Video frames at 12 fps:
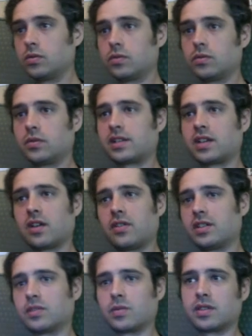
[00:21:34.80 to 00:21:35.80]
That's how it
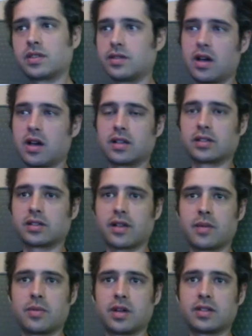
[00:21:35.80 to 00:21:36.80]
is with
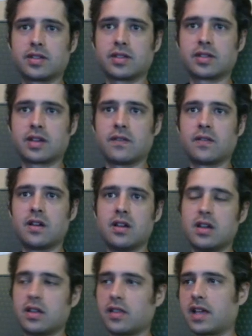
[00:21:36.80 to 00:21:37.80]
celebrities and stuff.
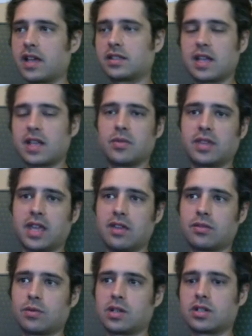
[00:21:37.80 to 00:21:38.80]
Like, same with Keith
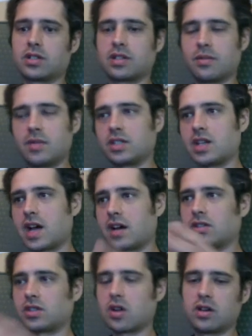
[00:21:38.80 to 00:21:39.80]
Richards and Mick Jagger.
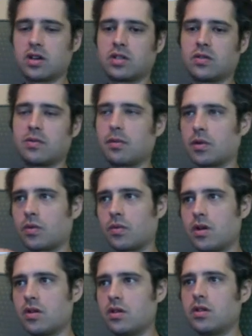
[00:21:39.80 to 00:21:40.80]
It's hard to remember
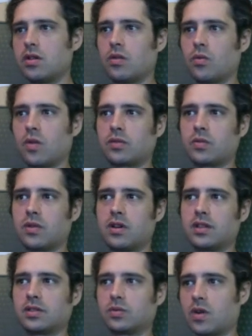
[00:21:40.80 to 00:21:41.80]
what one
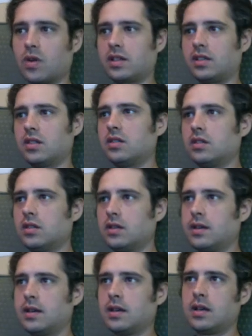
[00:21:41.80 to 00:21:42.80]
is what.
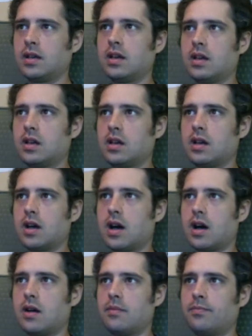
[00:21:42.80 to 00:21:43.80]

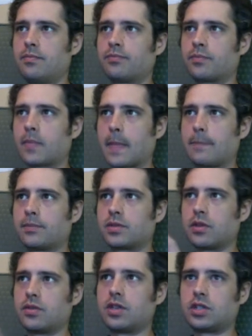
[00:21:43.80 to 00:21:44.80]
So
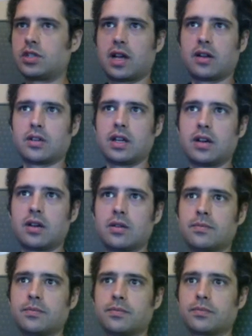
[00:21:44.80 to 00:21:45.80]
this channel here,
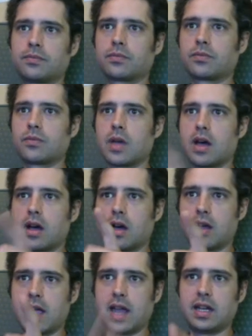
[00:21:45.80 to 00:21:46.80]

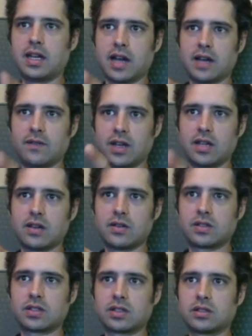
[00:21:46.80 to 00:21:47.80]
89
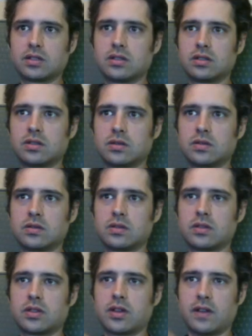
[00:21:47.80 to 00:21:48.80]
videos,
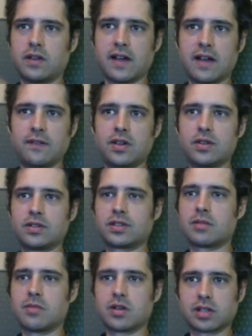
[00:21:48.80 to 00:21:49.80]
35 views. They're
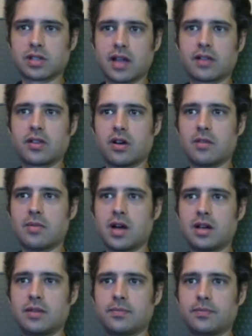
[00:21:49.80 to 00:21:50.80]
most likely all mine.